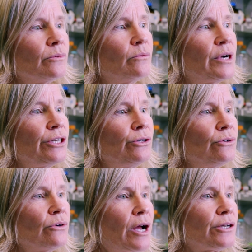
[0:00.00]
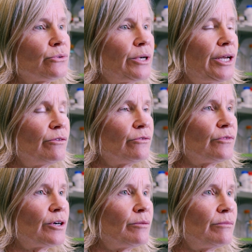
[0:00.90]
when you graduate
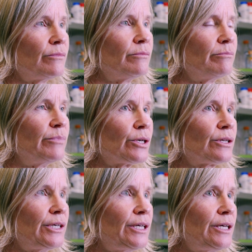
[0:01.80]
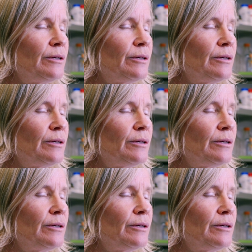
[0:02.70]
from Berkeley,